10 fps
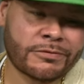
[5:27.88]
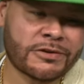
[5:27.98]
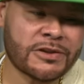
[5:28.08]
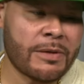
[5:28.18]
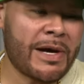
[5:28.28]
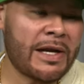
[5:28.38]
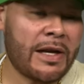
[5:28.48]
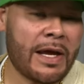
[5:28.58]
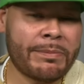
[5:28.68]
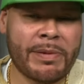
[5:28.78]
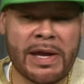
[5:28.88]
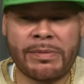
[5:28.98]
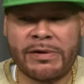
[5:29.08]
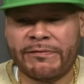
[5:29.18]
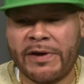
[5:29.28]
somebody like
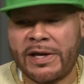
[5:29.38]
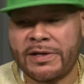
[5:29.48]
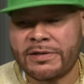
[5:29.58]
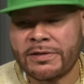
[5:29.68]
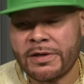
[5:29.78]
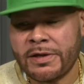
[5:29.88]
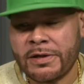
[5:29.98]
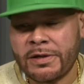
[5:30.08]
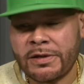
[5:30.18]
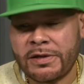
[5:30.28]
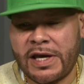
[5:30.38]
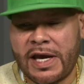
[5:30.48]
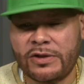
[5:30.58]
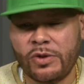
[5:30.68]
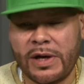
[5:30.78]
Babyface, he
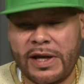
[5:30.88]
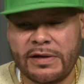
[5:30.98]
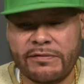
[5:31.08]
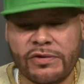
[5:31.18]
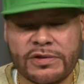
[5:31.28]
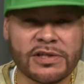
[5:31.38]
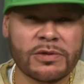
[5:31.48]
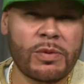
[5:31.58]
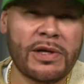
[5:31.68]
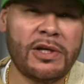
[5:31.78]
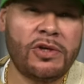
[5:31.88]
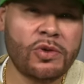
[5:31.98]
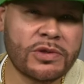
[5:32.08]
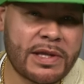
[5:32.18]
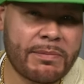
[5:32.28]
ain't doing interviews since Whitney
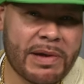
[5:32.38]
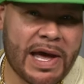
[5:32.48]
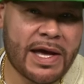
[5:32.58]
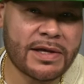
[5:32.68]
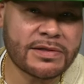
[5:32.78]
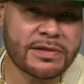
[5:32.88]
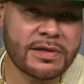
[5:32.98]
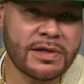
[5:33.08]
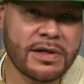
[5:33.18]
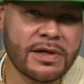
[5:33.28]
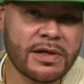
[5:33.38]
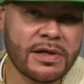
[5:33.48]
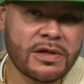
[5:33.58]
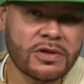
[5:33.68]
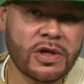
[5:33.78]
Houston passed.
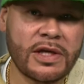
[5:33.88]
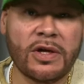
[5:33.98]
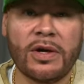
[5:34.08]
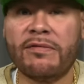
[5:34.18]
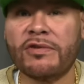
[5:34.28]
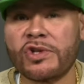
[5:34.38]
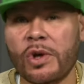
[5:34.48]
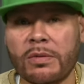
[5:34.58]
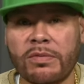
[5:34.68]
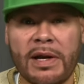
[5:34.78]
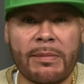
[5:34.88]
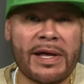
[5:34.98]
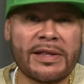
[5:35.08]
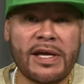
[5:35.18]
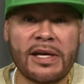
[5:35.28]
So he don't even talk when I'm
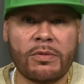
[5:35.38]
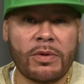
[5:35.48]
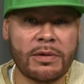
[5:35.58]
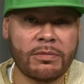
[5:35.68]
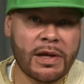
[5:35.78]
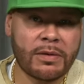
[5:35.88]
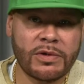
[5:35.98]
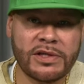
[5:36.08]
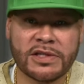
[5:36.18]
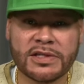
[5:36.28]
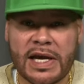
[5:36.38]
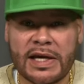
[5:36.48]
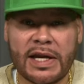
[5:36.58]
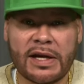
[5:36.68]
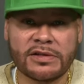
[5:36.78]
at dinner with him. Like, we just
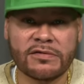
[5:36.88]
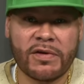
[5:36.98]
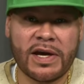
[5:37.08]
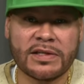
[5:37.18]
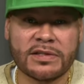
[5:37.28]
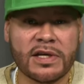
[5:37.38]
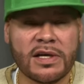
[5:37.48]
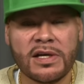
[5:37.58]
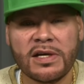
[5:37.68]
hang out as friends.